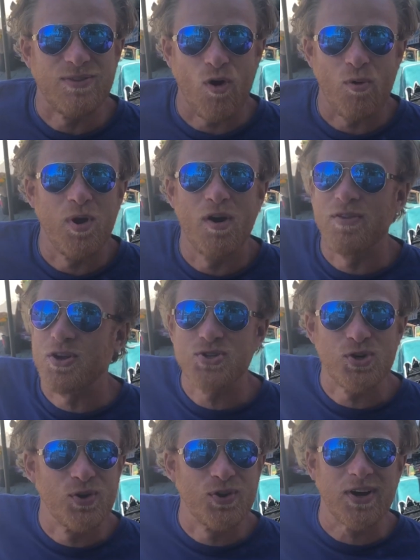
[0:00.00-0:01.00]
Throw me over their
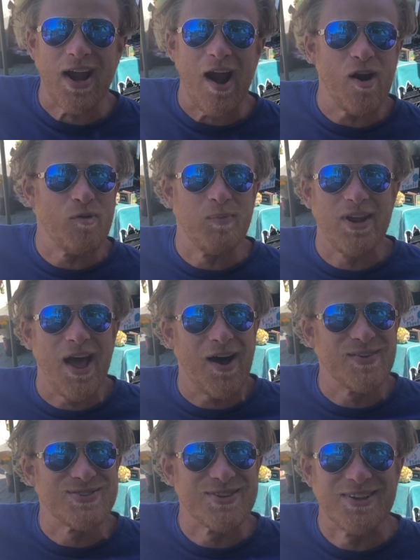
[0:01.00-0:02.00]
shoulder, carry me
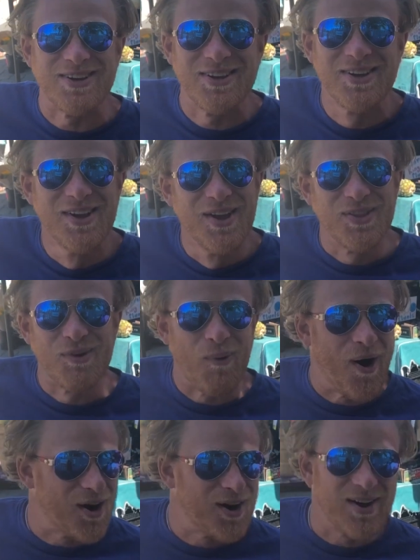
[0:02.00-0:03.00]
down to the, the
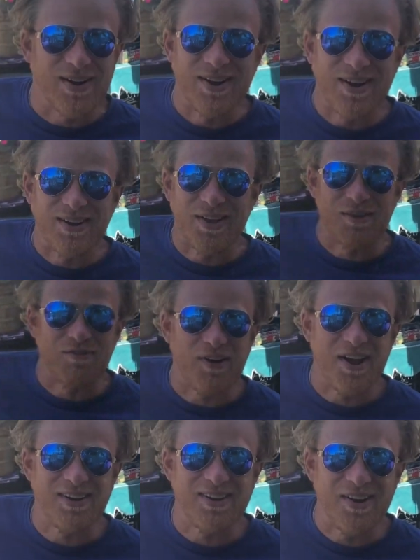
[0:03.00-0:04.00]
water. another
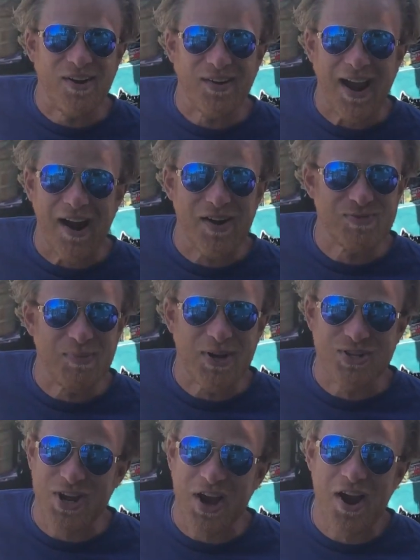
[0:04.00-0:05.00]
friend, you know, carries my
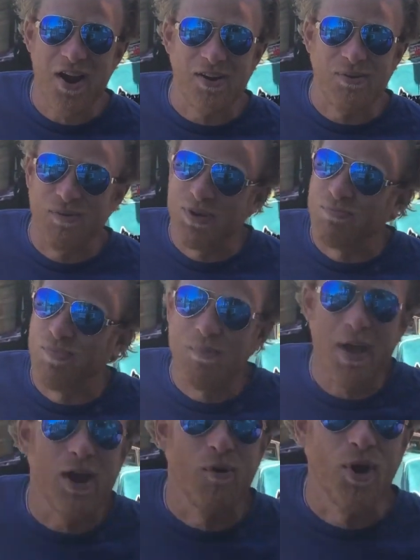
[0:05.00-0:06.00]
chair, and we,
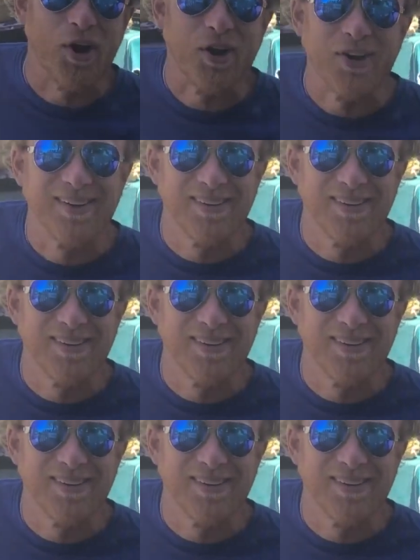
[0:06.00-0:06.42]
we make it work.